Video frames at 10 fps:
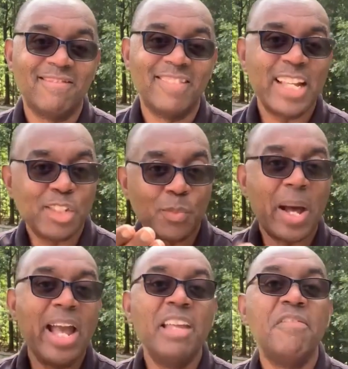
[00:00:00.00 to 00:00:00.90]
That's
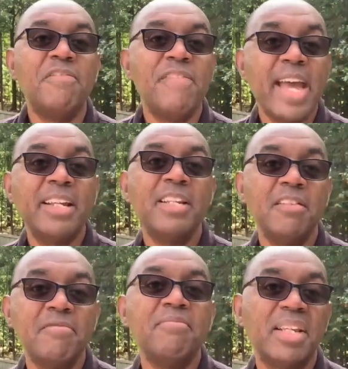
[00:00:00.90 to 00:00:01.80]
why
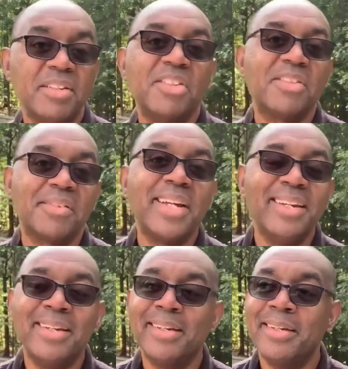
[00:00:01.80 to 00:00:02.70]
effective ministry,
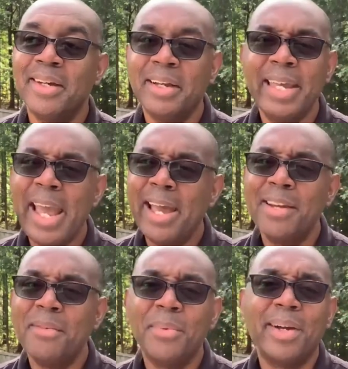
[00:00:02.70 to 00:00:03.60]

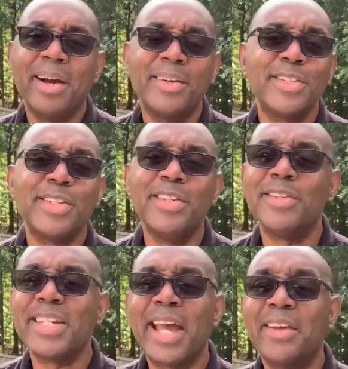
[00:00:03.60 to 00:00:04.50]
again, regardless to your
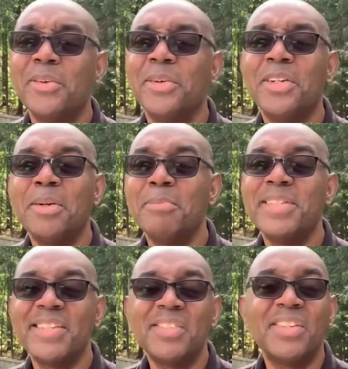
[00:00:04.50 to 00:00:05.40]
title or your
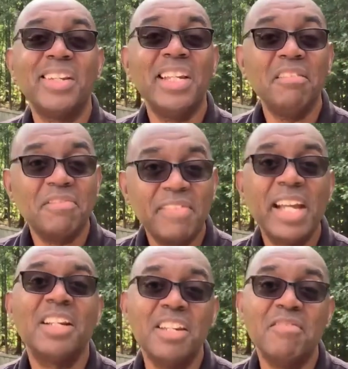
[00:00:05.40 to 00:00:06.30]
position,
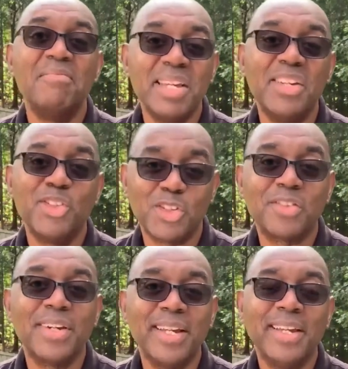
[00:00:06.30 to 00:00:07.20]
effective
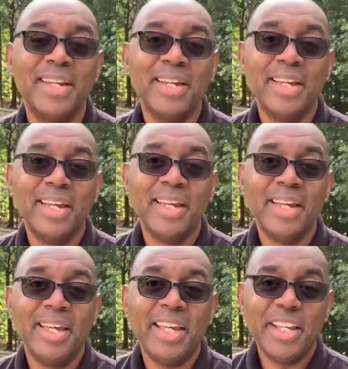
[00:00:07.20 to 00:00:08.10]
ministry
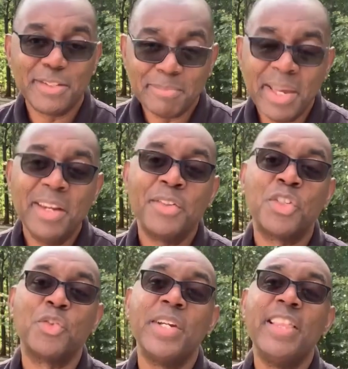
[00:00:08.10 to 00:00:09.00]
is
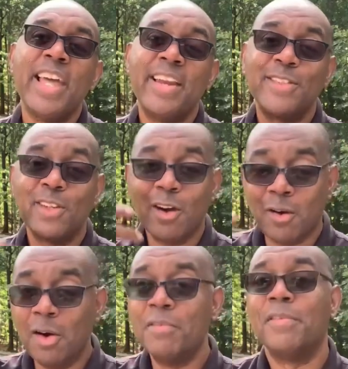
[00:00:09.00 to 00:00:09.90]
ministry that is an
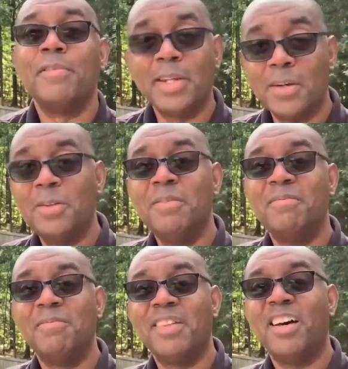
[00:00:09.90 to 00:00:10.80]
overflow
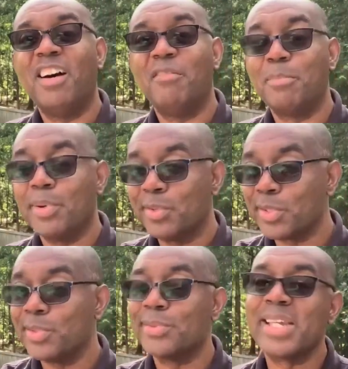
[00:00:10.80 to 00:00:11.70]
of
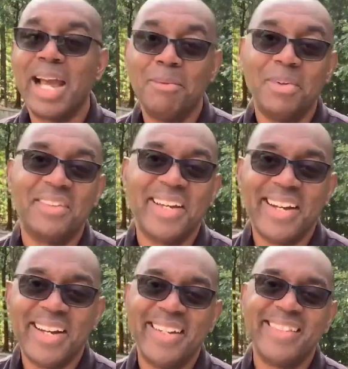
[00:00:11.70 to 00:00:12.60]
personal time with
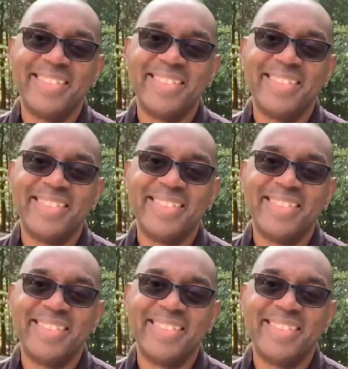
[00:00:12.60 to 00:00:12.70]
God.